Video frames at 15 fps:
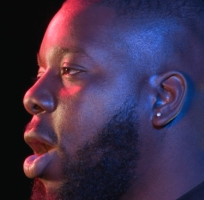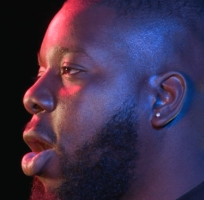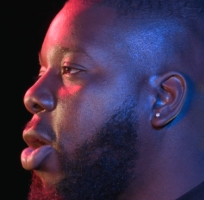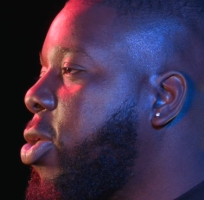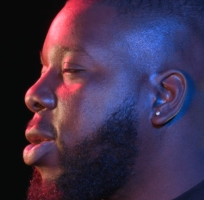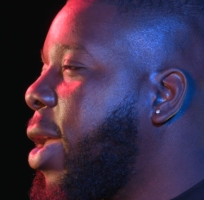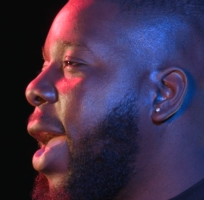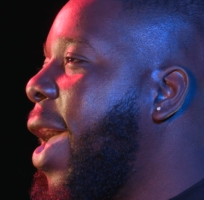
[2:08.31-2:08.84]

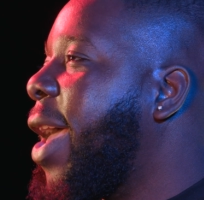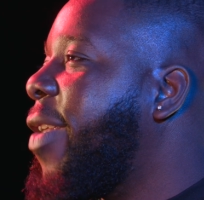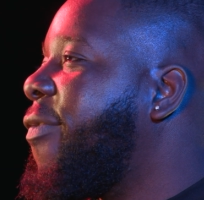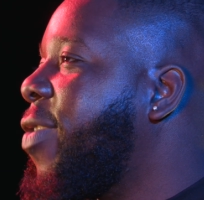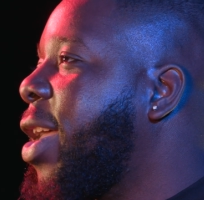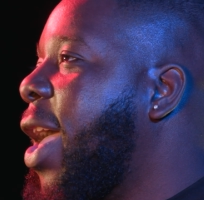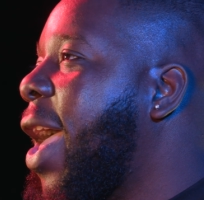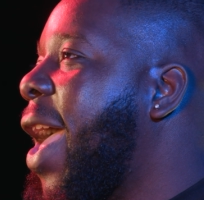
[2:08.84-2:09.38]
Also I
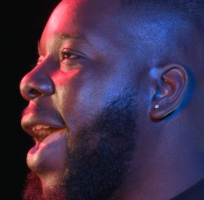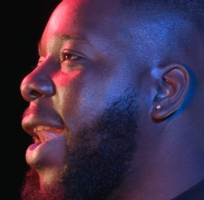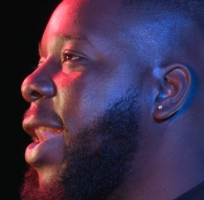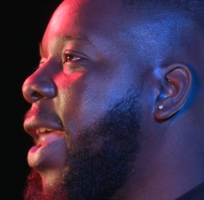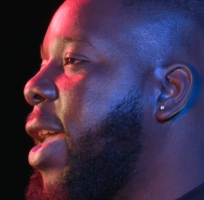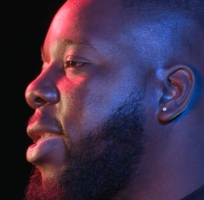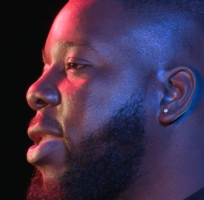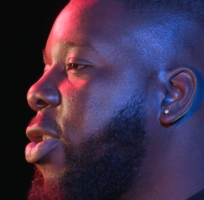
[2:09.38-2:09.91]

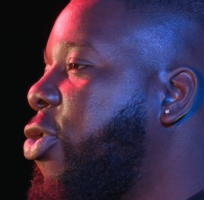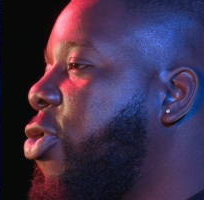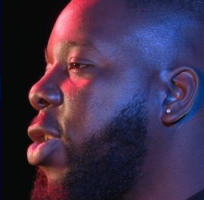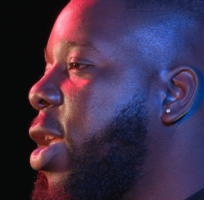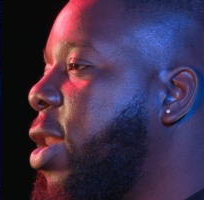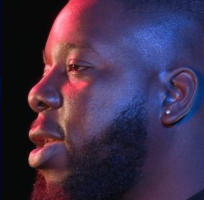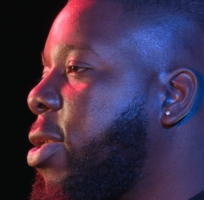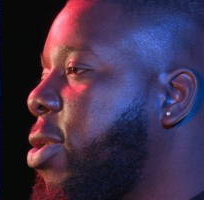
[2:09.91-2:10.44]
had Dice the
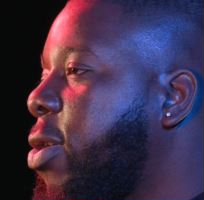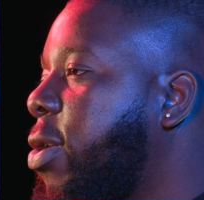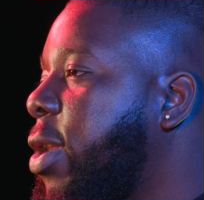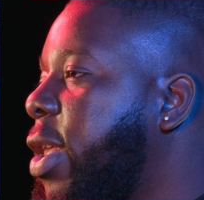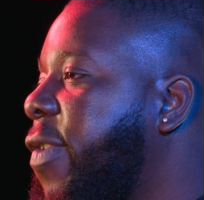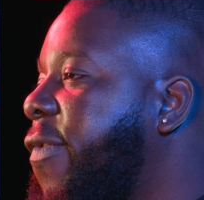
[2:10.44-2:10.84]
Genius on